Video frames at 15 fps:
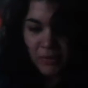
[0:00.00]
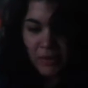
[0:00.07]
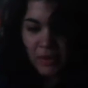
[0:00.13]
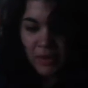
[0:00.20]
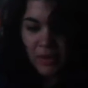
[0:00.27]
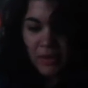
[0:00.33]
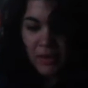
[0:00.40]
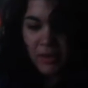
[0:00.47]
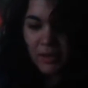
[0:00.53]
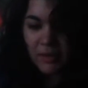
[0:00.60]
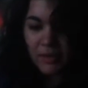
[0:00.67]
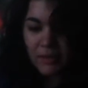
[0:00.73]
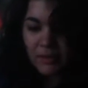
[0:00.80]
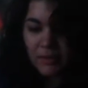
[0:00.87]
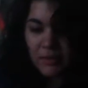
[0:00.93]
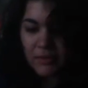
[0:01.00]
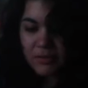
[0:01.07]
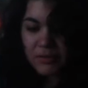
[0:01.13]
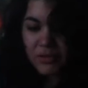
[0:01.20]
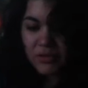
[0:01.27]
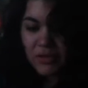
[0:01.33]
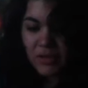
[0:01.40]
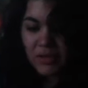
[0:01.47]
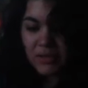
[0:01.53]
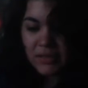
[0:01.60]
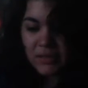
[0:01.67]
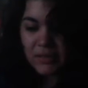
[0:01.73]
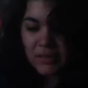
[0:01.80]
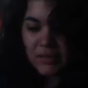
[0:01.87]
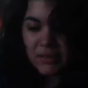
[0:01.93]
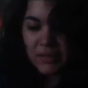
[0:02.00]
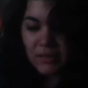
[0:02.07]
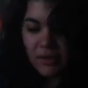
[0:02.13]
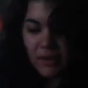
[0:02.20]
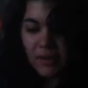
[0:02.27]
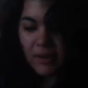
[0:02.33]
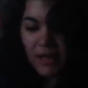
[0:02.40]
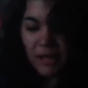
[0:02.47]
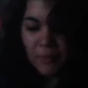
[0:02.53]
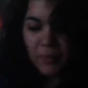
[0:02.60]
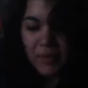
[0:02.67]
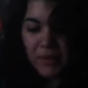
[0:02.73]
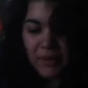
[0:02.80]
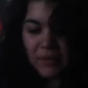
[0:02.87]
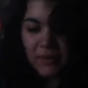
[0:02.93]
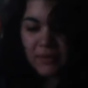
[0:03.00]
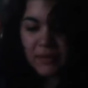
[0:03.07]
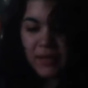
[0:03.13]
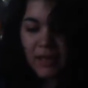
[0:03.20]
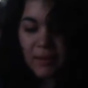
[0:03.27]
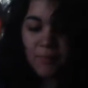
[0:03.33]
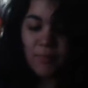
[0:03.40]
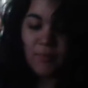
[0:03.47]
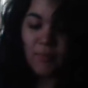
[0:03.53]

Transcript: Huh. Hmm. It, is, it stretches atheist and